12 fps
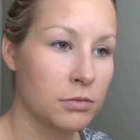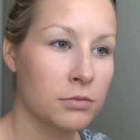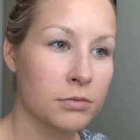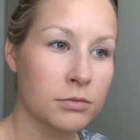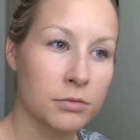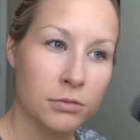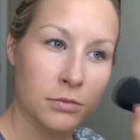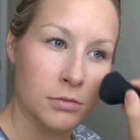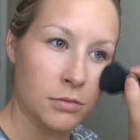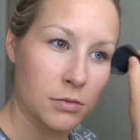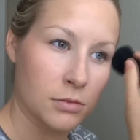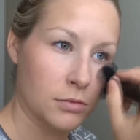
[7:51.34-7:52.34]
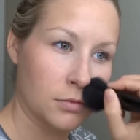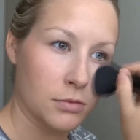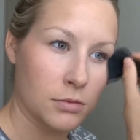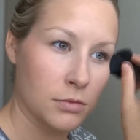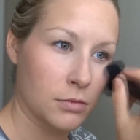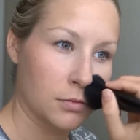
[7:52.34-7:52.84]

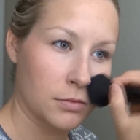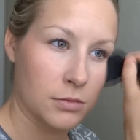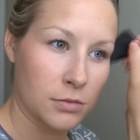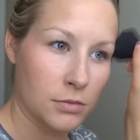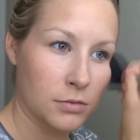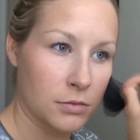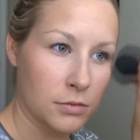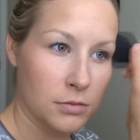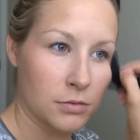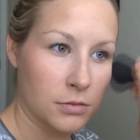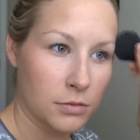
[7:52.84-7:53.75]
Nobody speaks.